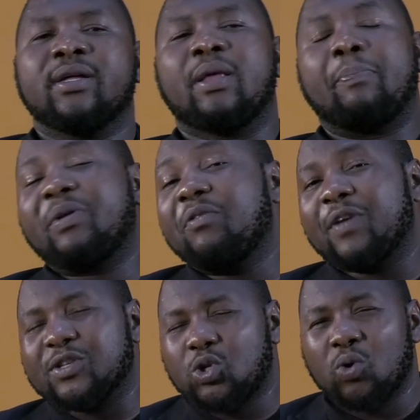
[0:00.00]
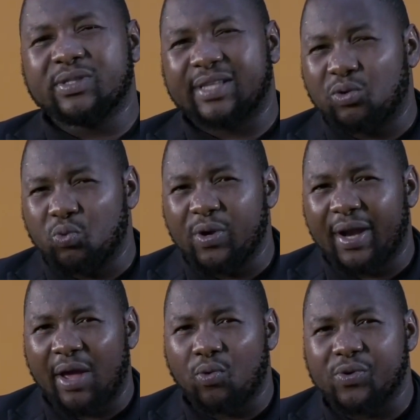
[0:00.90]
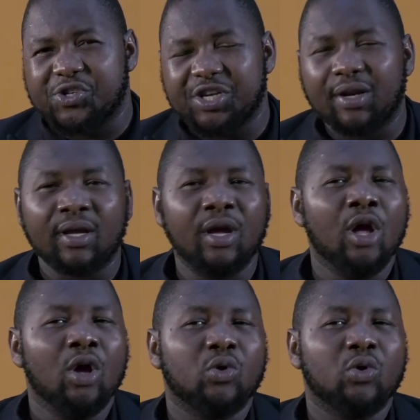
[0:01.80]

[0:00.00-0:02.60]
the previous notes that you and I were sharing,